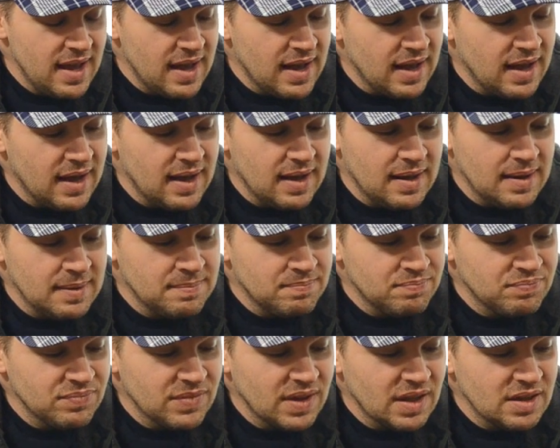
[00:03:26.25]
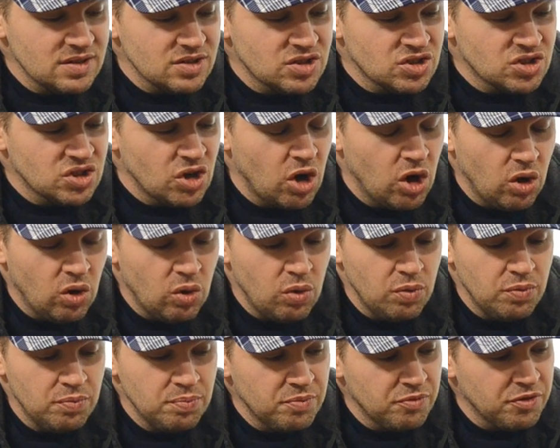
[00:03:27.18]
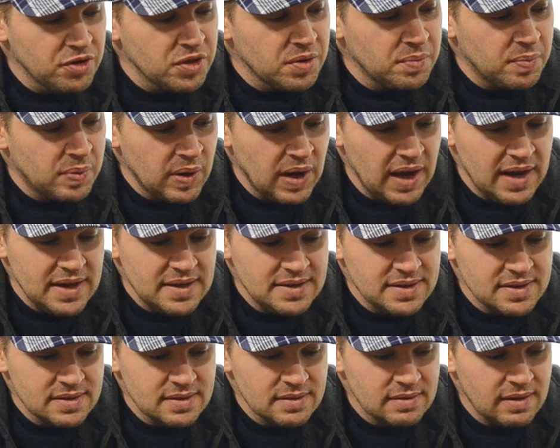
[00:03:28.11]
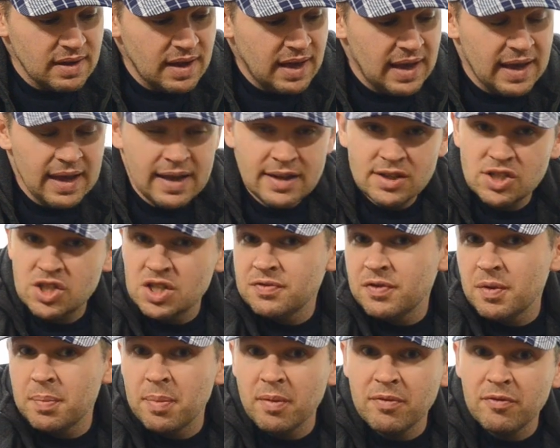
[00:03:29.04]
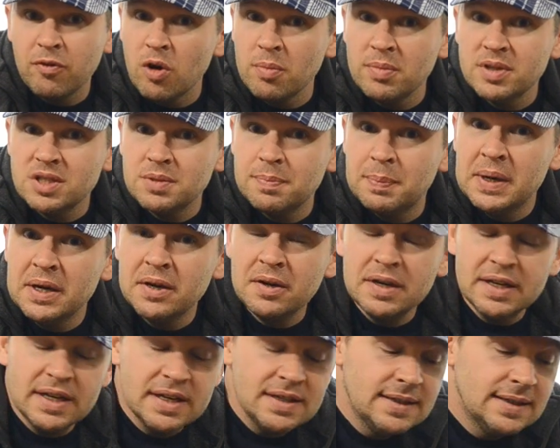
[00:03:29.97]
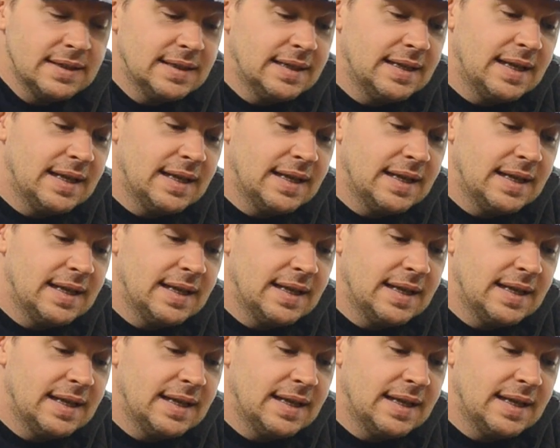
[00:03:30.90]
Um, so for the price and just for performance period,